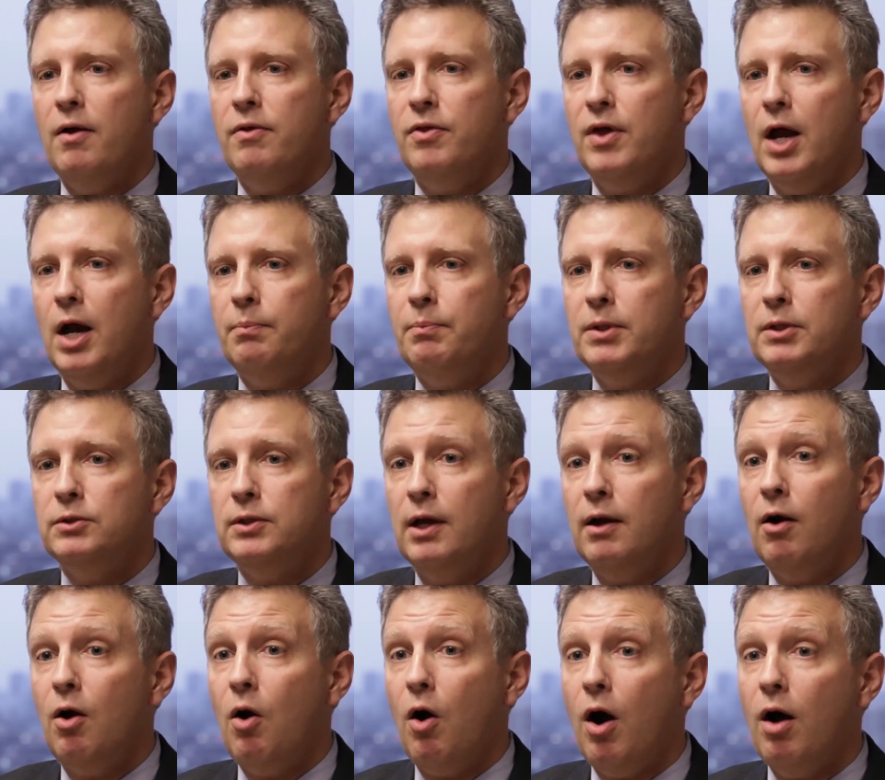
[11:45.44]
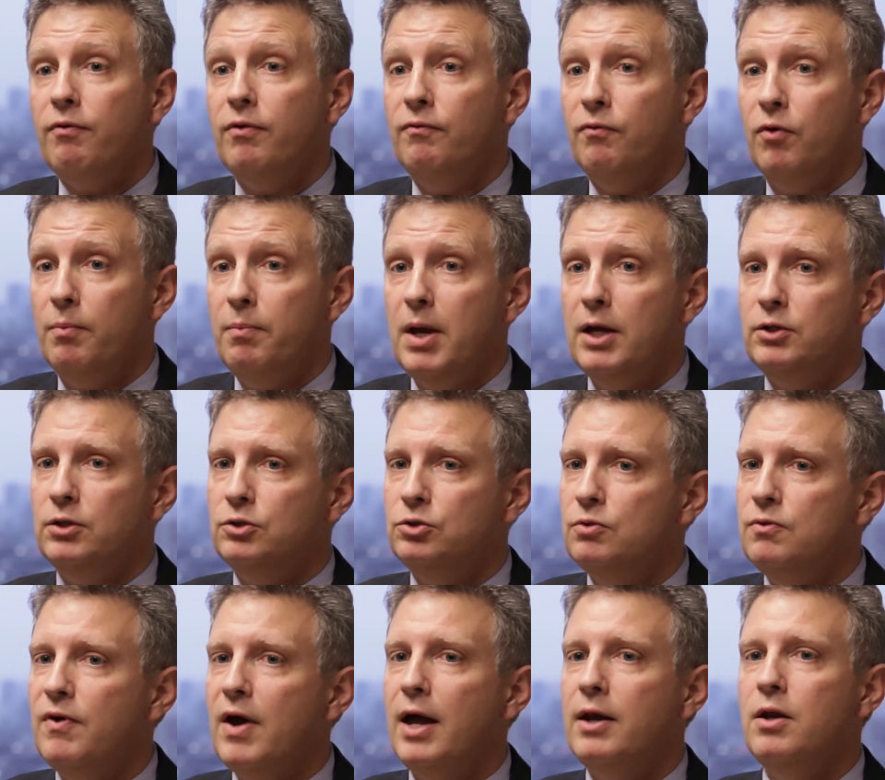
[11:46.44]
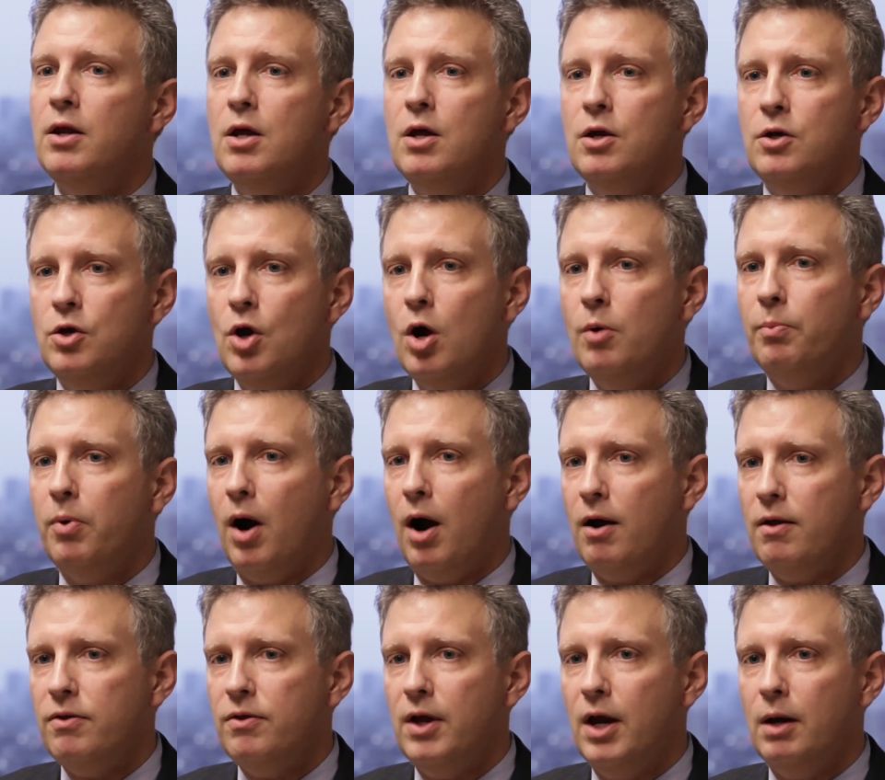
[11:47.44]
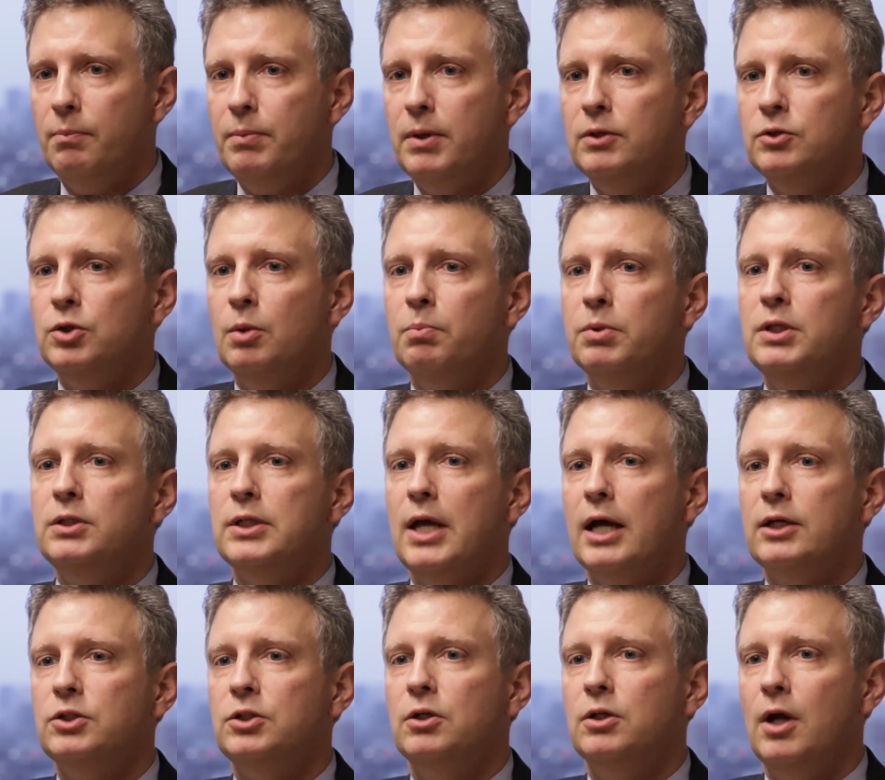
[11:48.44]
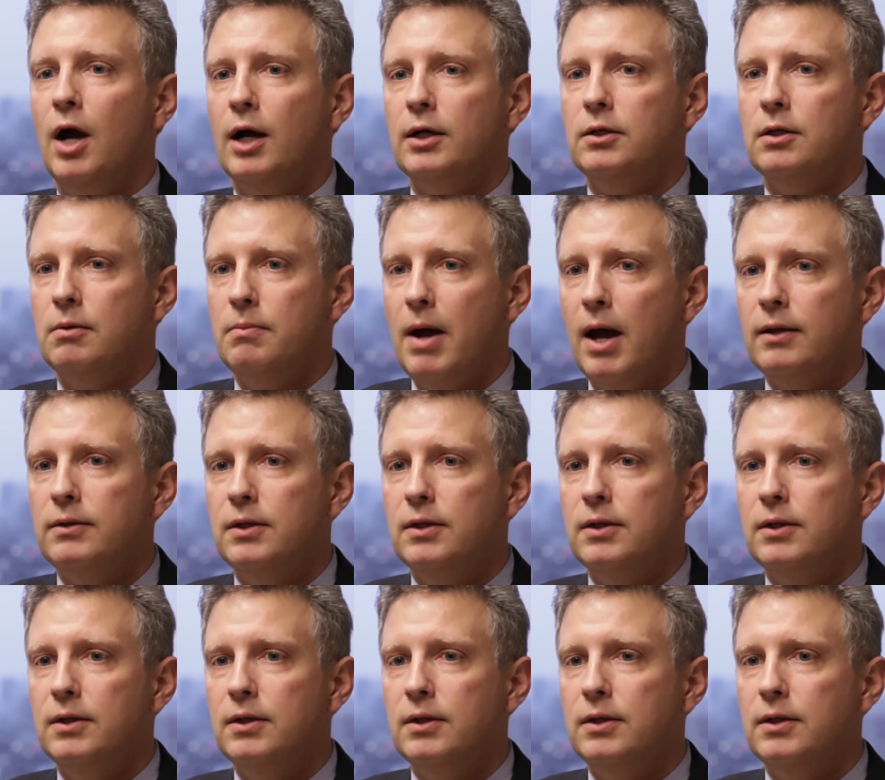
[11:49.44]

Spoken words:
therapies. They are often for patients who've had no prior therapy. And so please ask your doctor about